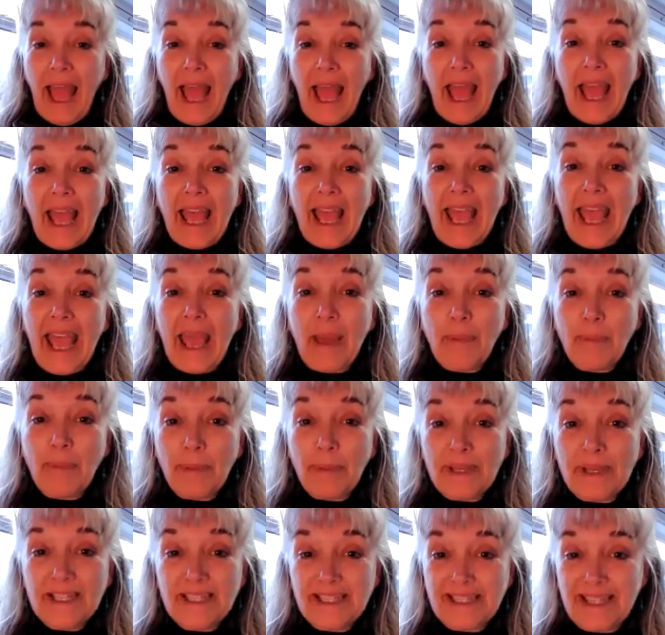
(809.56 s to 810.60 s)
a
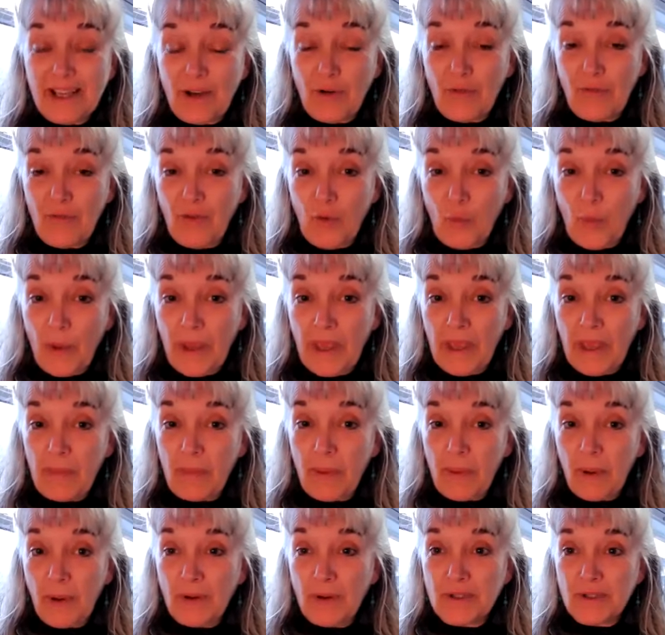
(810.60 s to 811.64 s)
happy, self-aware
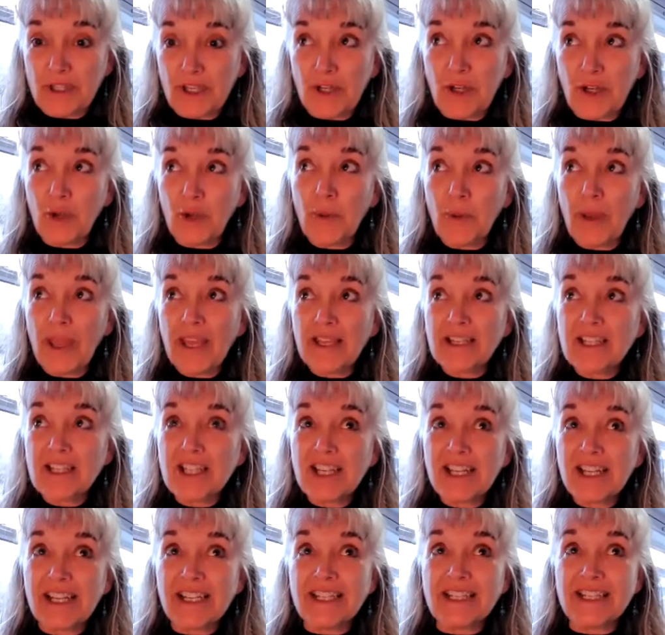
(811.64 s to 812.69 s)
person who
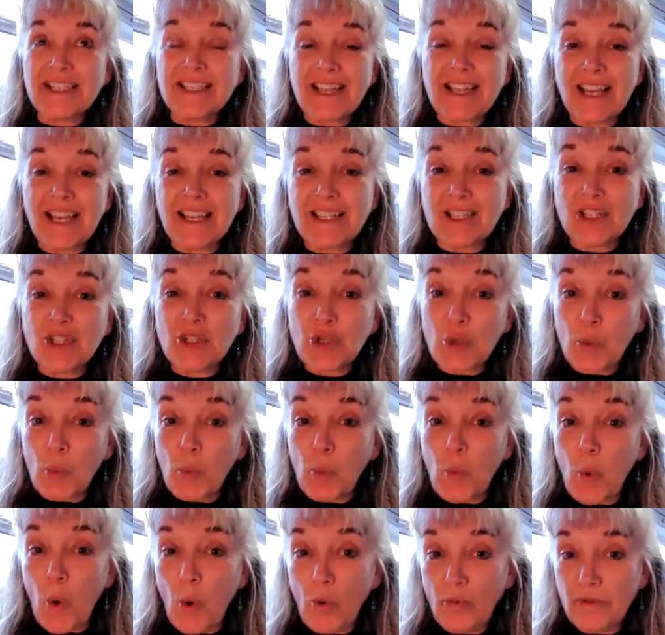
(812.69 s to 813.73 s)
actually starts to
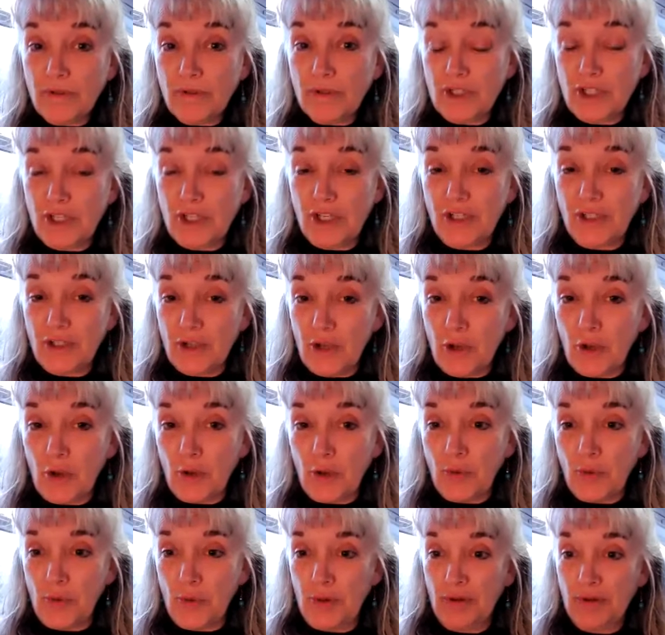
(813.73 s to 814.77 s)
want to know,